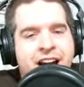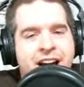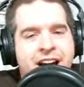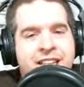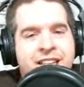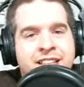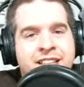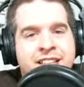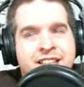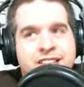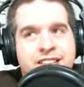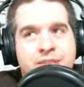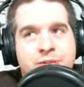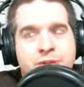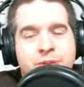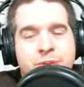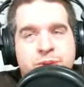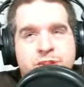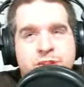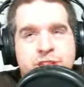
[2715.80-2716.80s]
At least this
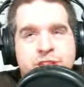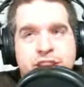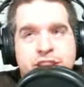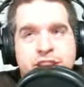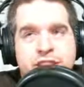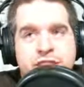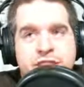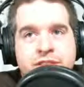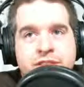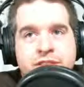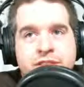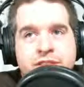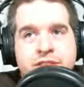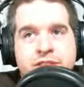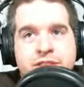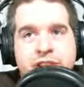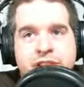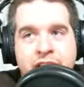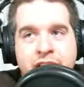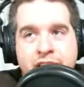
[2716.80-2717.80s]
one was in
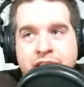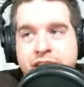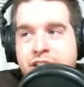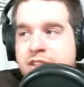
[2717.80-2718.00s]
L.A.